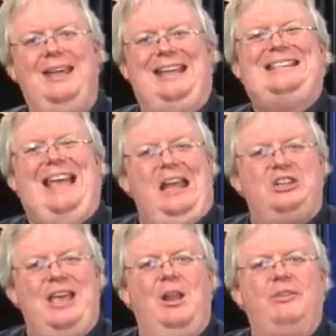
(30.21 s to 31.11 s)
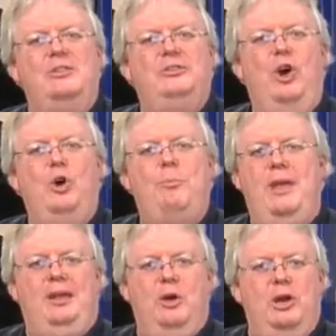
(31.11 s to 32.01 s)
Take a second channel of your scope
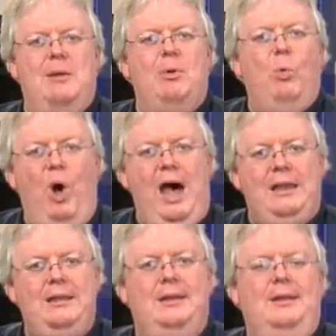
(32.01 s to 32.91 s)
and go to number one,